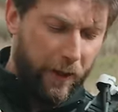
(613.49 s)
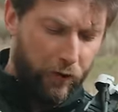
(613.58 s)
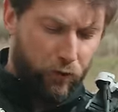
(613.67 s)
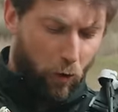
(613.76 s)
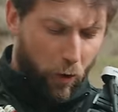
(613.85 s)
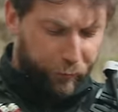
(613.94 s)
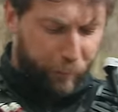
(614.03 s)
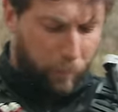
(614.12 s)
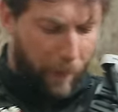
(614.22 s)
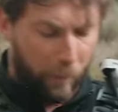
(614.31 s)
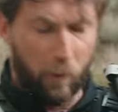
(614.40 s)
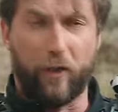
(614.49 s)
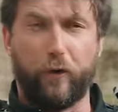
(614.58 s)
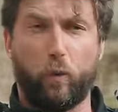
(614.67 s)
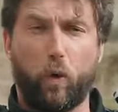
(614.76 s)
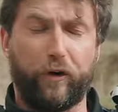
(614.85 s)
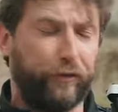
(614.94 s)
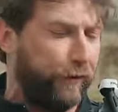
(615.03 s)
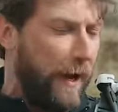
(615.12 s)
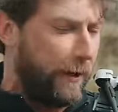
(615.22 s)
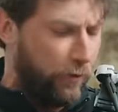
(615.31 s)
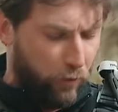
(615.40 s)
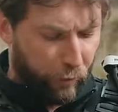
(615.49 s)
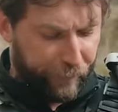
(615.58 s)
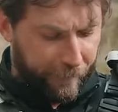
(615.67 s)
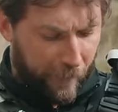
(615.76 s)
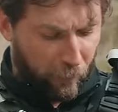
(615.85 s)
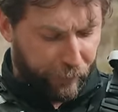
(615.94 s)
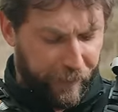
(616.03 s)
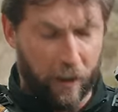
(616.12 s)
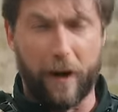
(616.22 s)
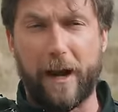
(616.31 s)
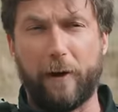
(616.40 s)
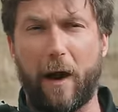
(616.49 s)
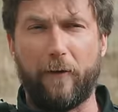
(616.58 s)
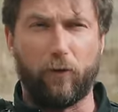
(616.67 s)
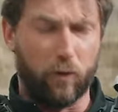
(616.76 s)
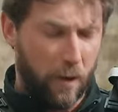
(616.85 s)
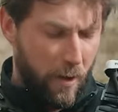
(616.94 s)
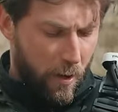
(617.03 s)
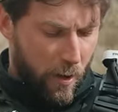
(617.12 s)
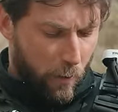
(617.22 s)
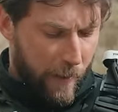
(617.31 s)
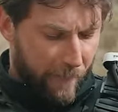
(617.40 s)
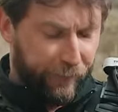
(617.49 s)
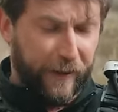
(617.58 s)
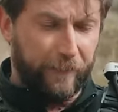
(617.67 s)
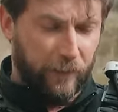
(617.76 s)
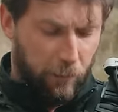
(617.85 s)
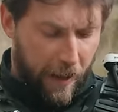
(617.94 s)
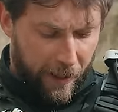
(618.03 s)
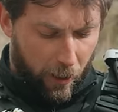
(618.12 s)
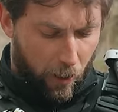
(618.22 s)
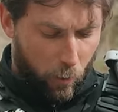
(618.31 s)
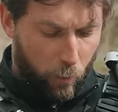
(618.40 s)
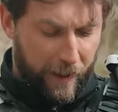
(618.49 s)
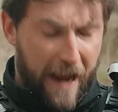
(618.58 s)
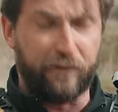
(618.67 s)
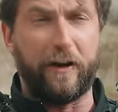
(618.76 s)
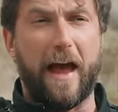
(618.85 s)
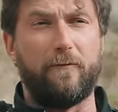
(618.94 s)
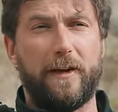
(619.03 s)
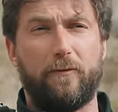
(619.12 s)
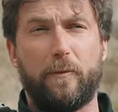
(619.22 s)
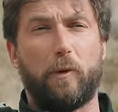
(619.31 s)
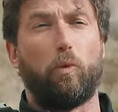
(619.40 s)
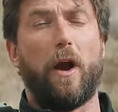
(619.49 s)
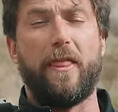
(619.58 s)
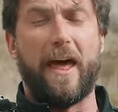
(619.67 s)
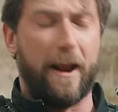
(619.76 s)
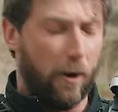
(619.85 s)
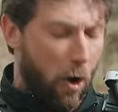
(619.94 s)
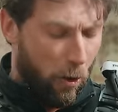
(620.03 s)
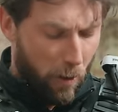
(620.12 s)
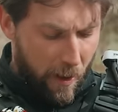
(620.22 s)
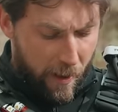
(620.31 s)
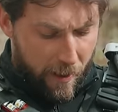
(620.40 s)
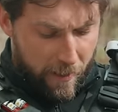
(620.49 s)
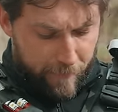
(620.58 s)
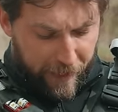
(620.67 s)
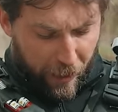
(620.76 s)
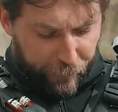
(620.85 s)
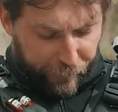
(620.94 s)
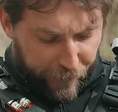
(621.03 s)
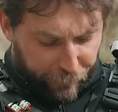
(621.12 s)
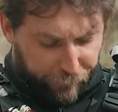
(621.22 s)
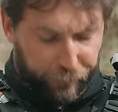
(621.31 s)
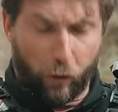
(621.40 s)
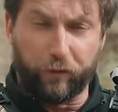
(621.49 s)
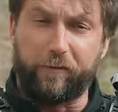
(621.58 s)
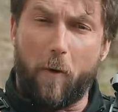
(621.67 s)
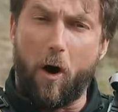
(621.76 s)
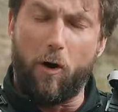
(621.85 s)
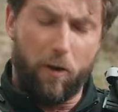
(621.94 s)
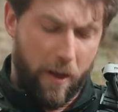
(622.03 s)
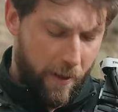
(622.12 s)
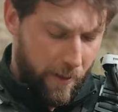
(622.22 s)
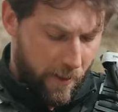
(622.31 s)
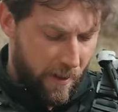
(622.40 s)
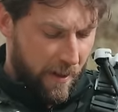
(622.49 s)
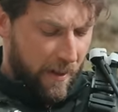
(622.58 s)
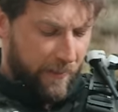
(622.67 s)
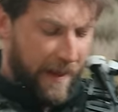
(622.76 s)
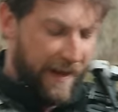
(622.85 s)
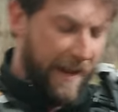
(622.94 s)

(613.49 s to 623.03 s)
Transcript: controls, probably one of the worst design controls I've ever seen on any rifle. We have a safety right here. We actually haven't even been running that at all because it is so small that